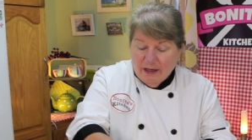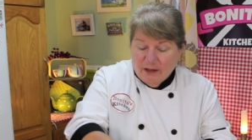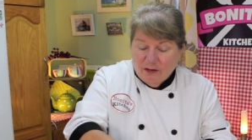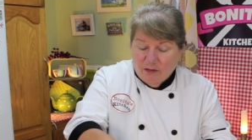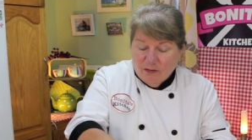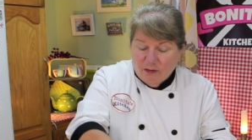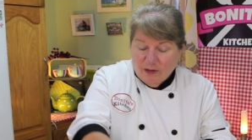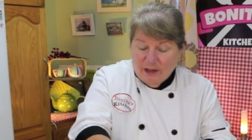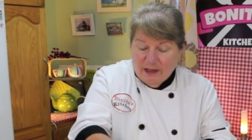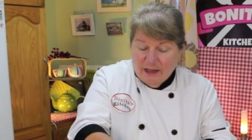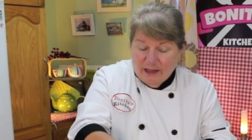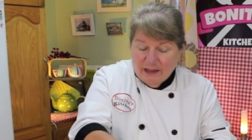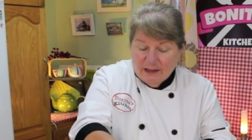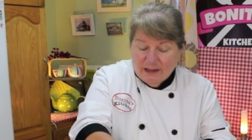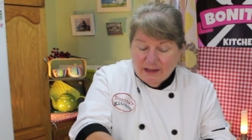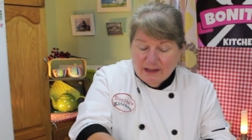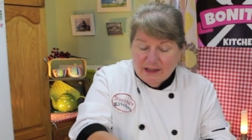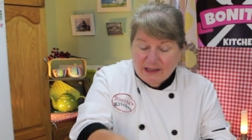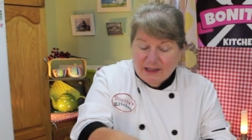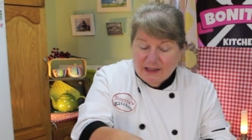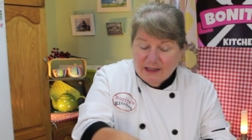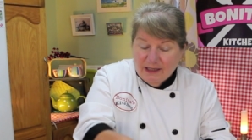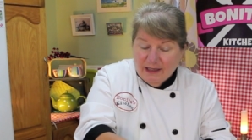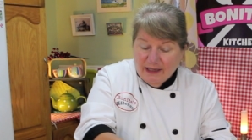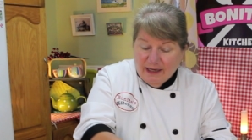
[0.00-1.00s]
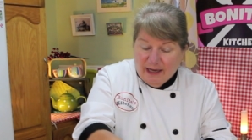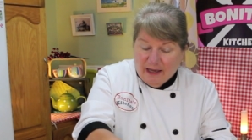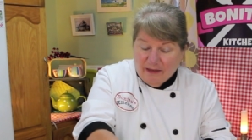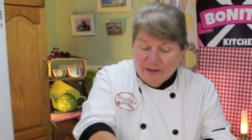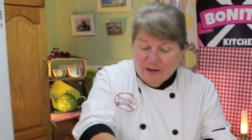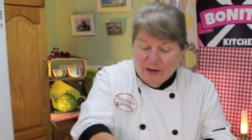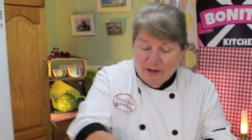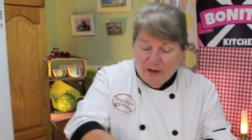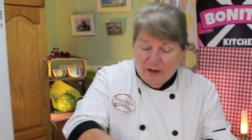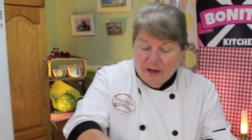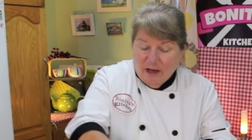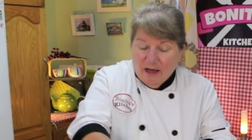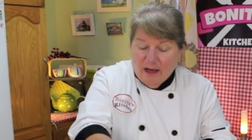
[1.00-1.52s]
ingredients
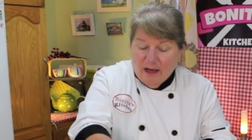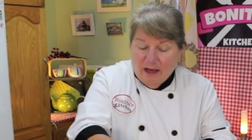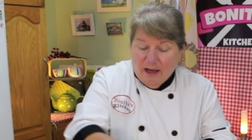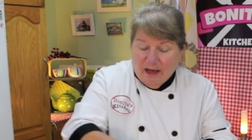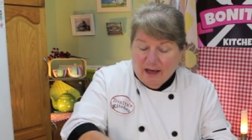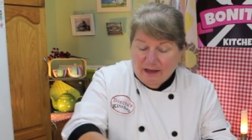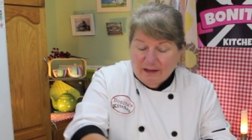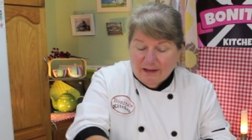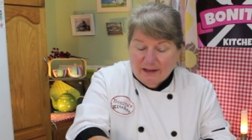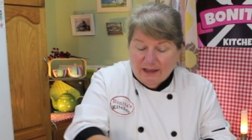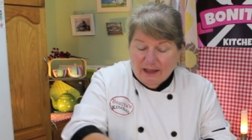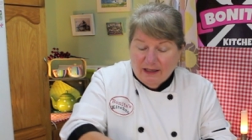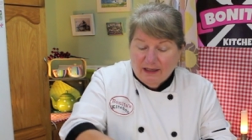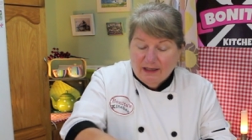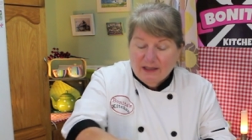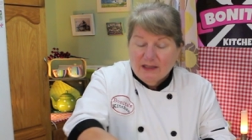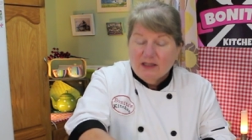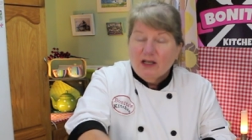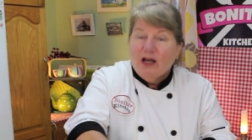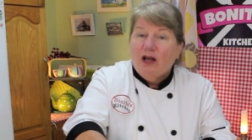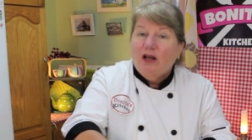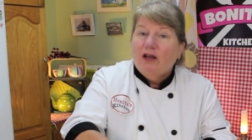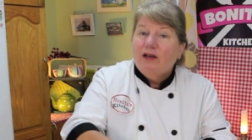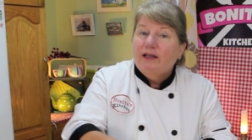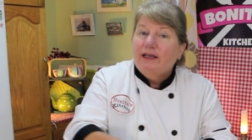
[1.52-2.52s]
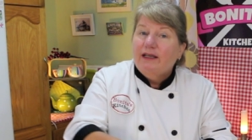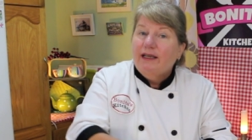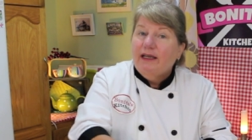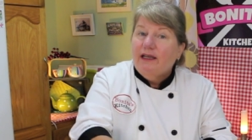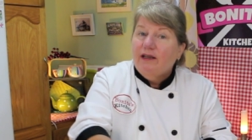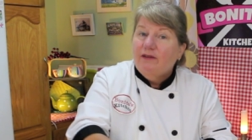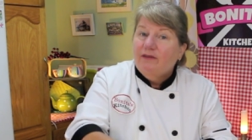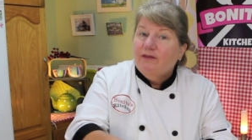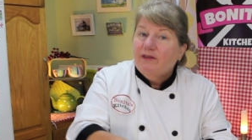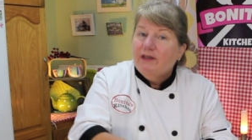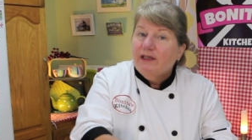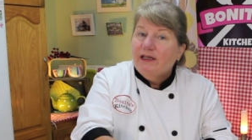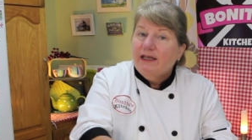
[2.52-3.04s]
together until it's all
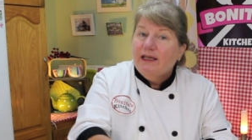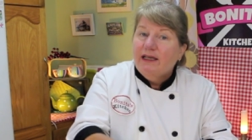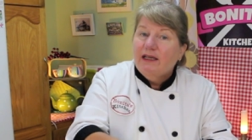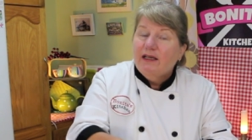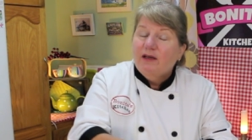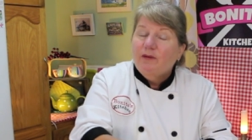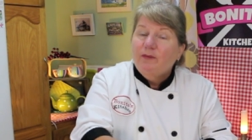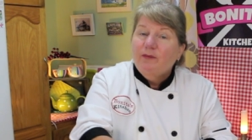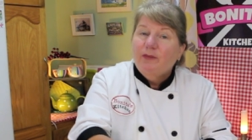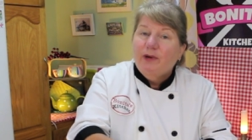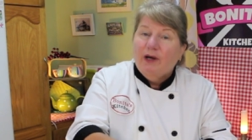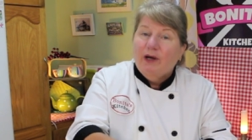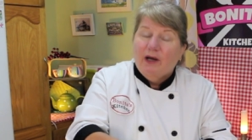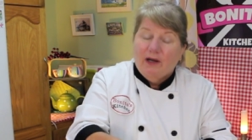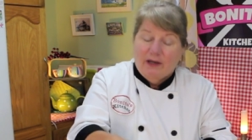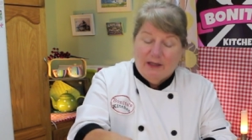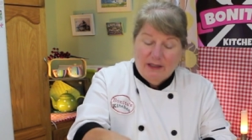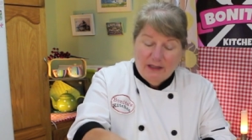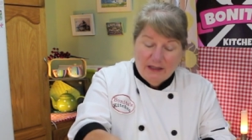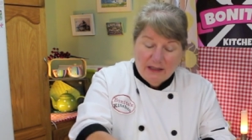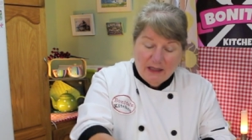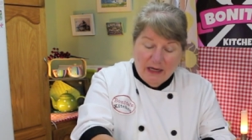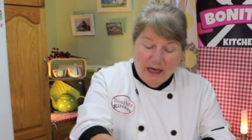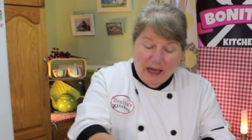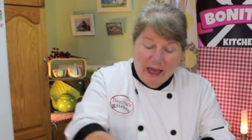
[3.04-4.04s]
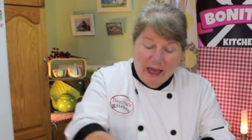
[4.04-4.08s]
evenly combined.